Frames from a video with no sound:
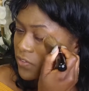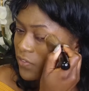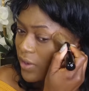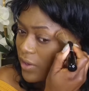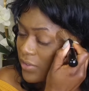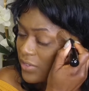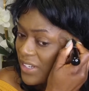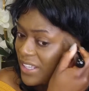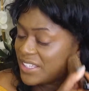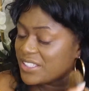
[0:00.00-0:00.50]

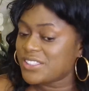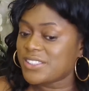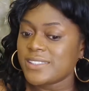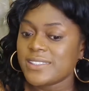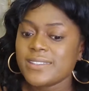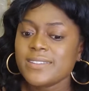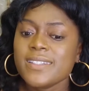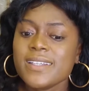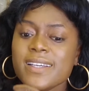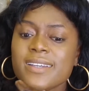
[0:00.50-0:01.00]

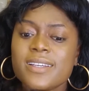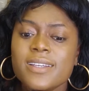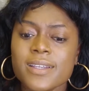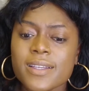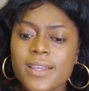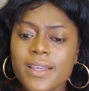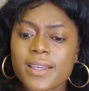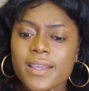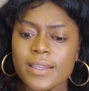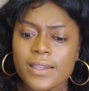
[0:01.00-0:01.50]
foundation,
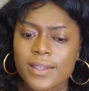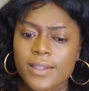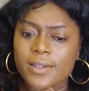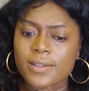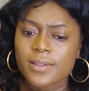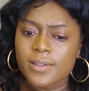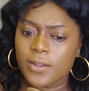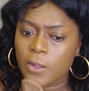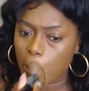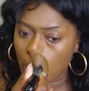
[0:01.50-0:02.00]

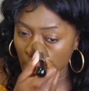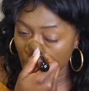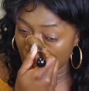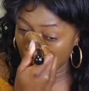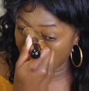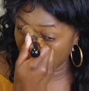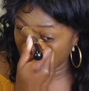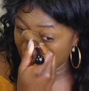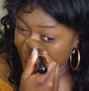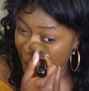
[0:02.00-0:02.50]
and
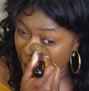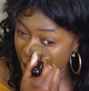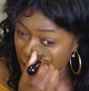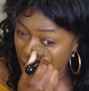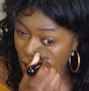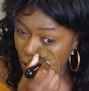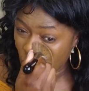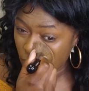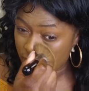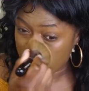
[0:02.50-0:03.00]

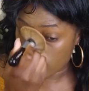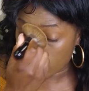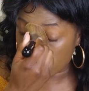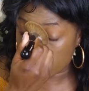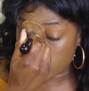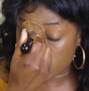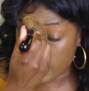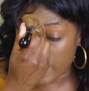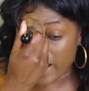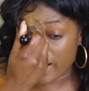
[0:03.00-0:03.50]
when you're
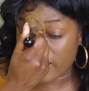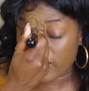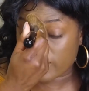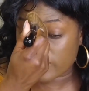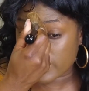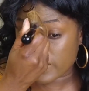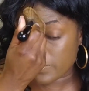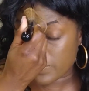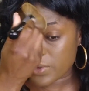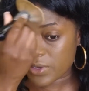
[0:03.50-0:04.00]

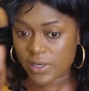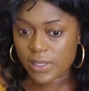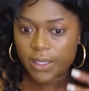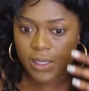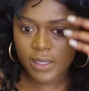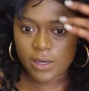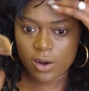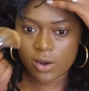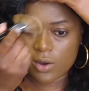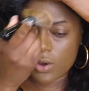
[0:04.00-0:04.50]
sparingly putting
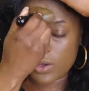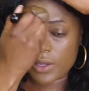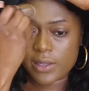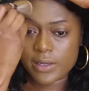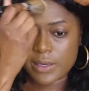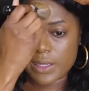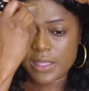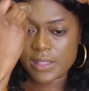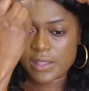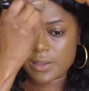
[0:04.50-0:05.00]
it
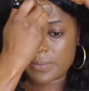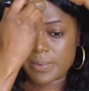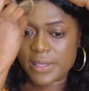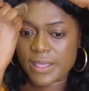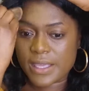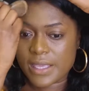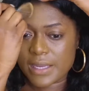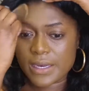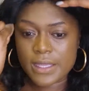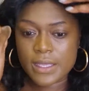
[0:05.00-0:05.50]
on in the
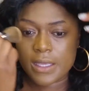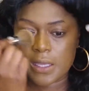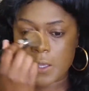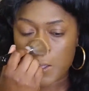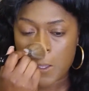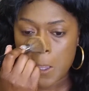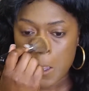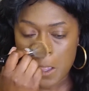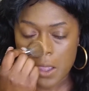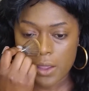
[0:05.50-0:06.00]
beginning,
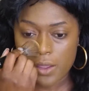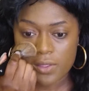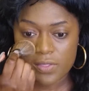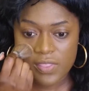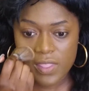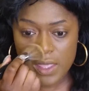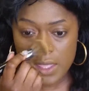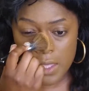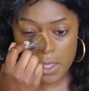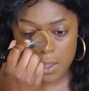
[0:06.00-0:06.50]

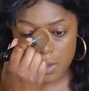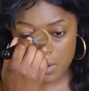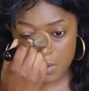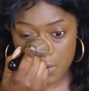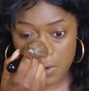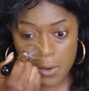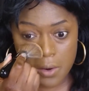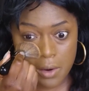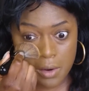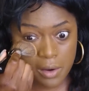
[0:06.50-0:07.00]
then
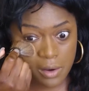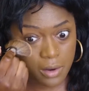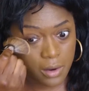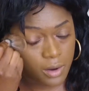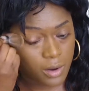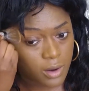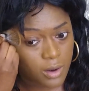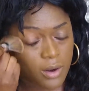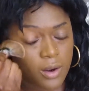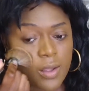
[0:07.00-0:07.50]

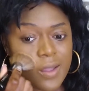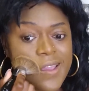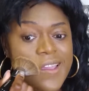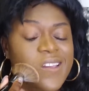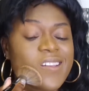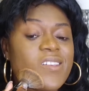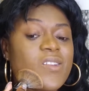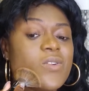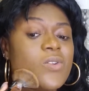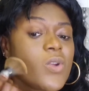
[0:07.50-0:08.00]

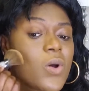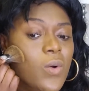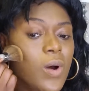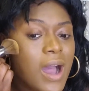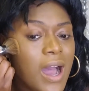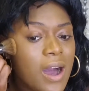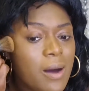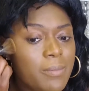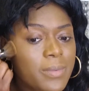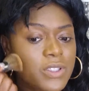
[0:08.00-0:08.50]
you know
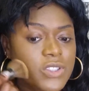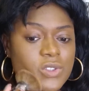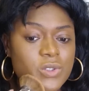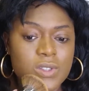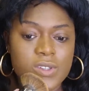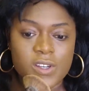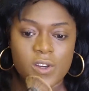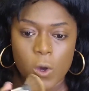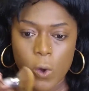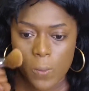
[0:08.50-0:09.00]
how much you
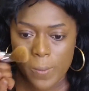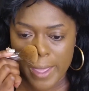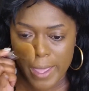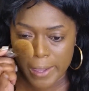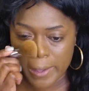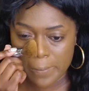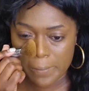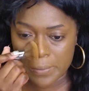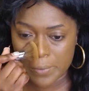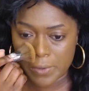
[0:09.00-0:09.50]
can go
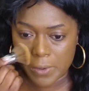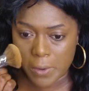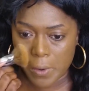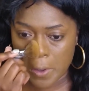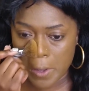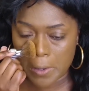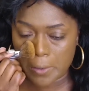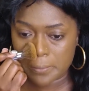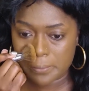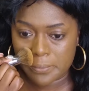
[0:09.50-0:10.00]
back and put
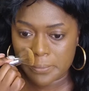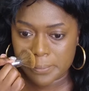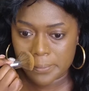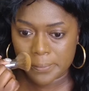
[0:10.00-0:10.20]
on.